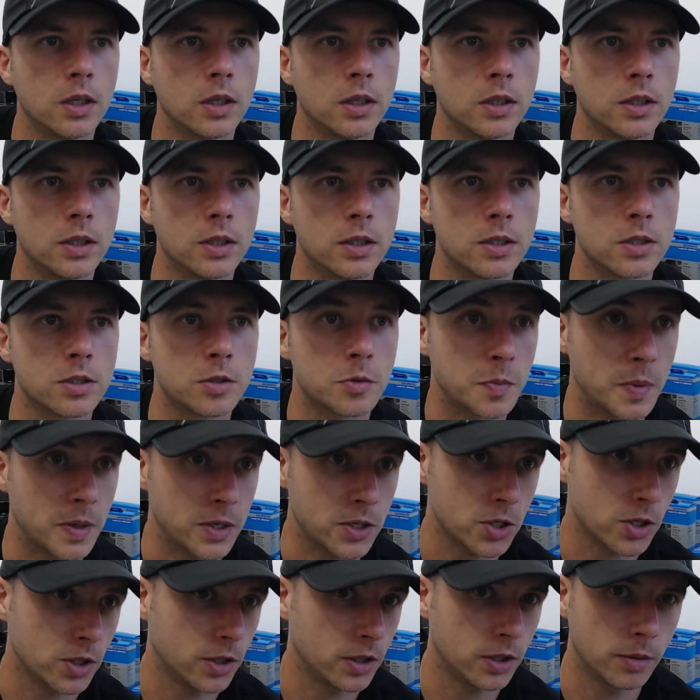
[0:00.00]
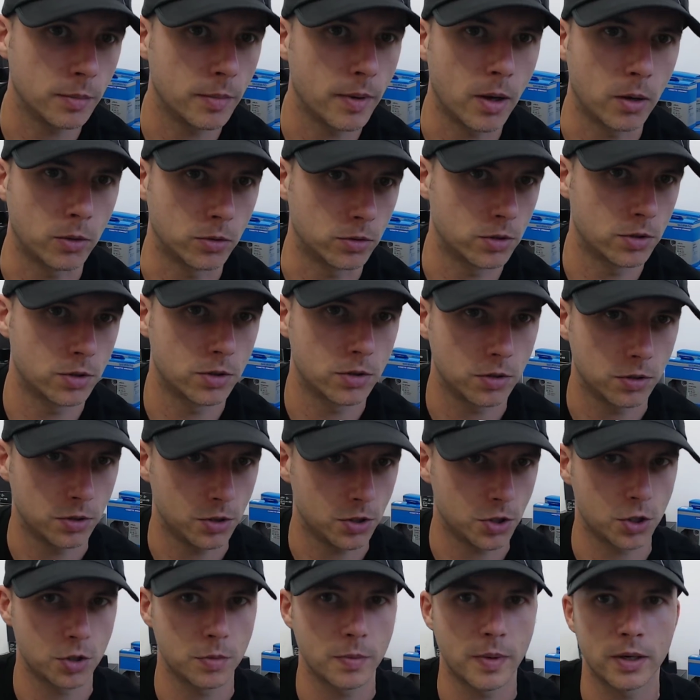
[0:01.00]
especially about
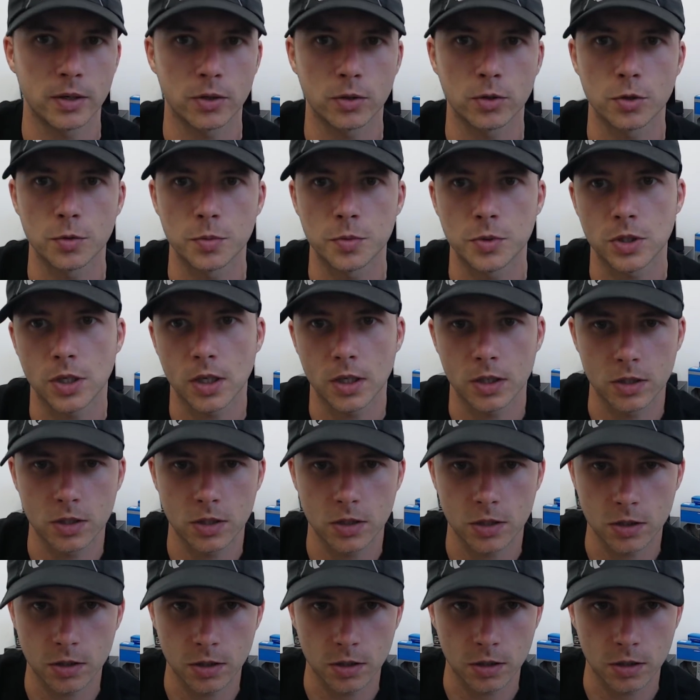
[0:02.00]
the Shimano group sets,